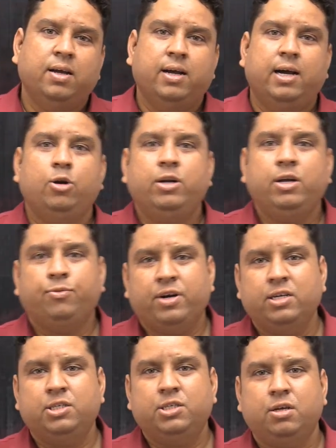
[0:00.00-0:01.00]
Hello, dear
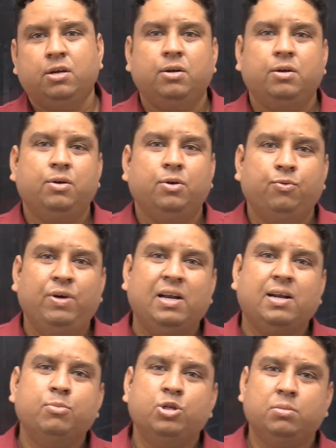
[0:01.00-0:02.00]
friends.
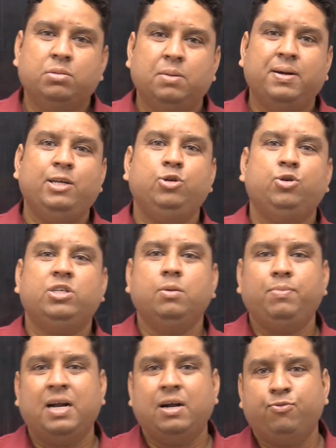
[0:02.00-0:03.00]
Welcome to Subscriber Education
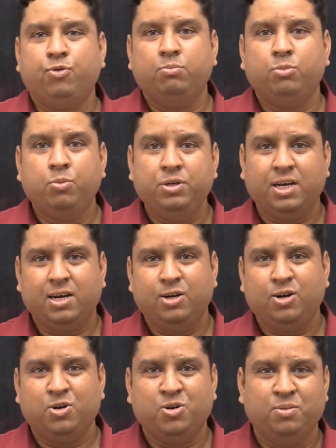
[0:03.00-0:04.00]
Platform,
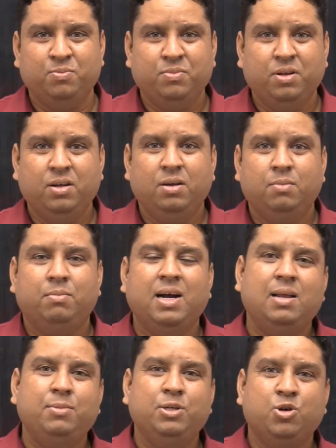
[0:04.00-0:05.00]
mobishaala.com. My
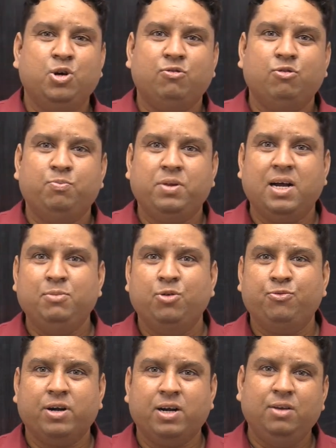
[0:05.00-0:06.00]
name is Gaurav Gupta. I'm your
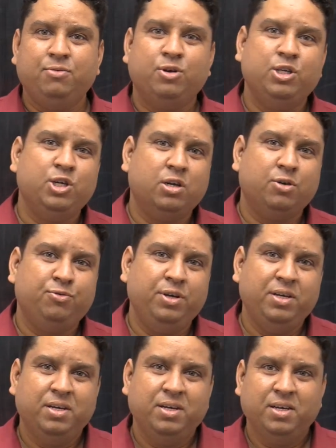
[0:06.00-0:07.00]
faculty for
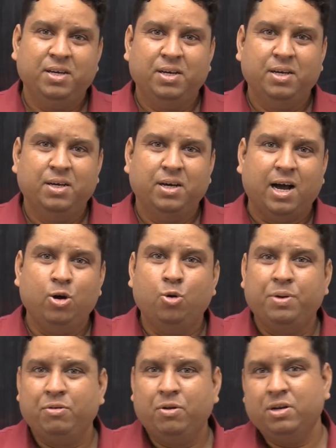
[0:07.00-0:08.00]
geography. I hope
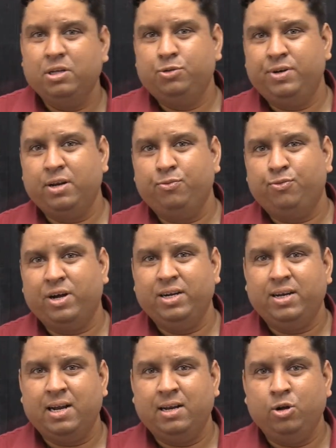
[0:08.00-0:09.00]
everyone is fit and fine
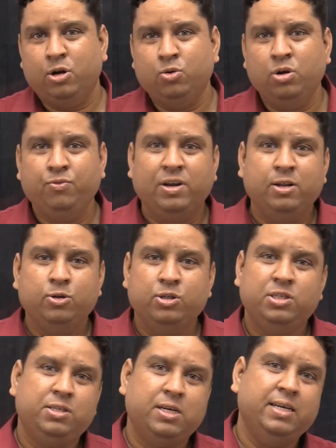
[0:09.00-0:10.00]
and you are doing well in your
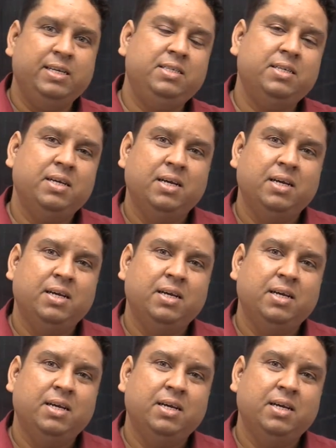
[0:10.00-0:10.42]
studies.